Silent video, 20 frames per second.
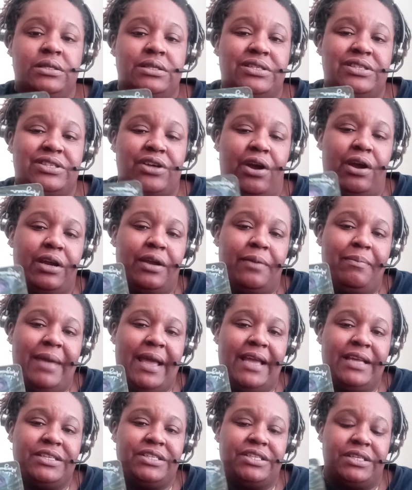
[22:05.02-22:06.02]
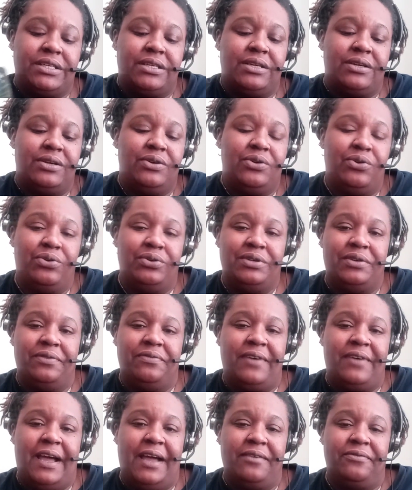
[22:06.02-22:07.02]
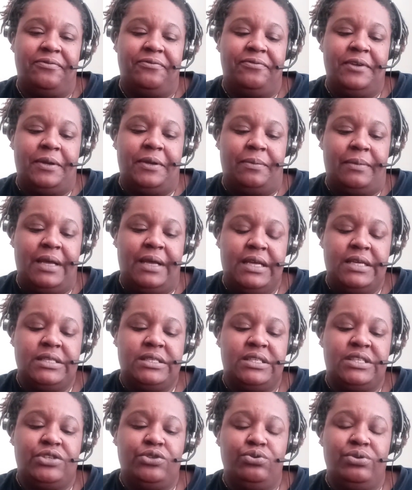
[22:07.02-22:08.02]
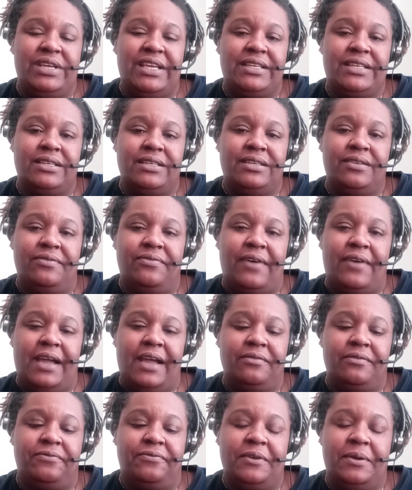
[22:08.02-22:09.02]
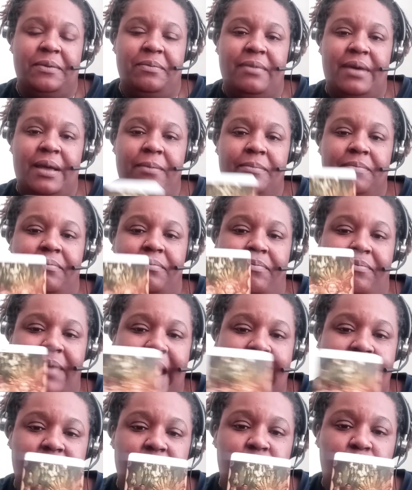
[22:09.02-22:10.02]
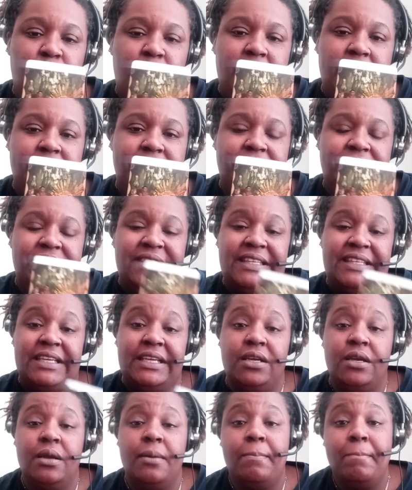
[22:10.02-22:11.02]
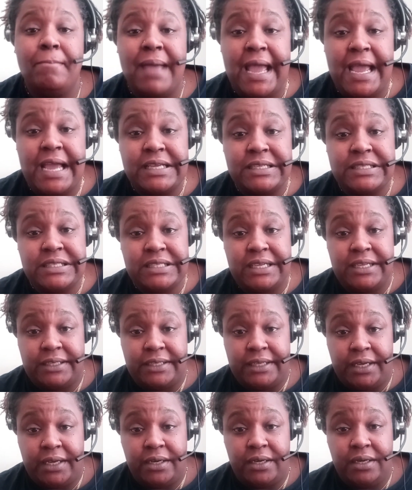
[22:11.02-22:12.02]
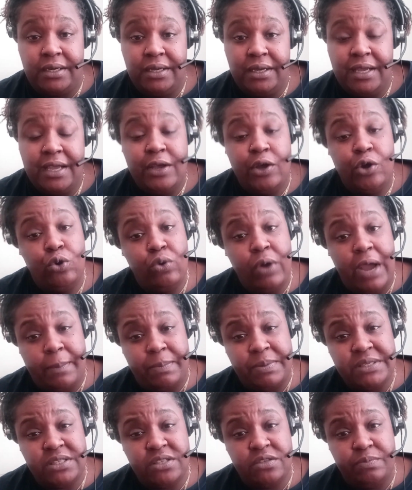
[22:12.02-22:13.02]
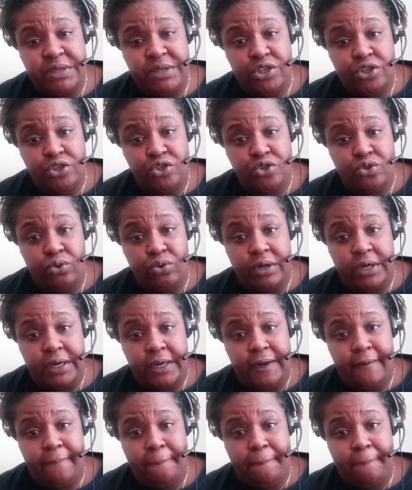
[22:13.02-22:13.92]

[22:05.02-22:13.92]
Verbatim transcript: dark magic on Divine Fem to get the Divine Fem back with the masculine who happens to be distorted.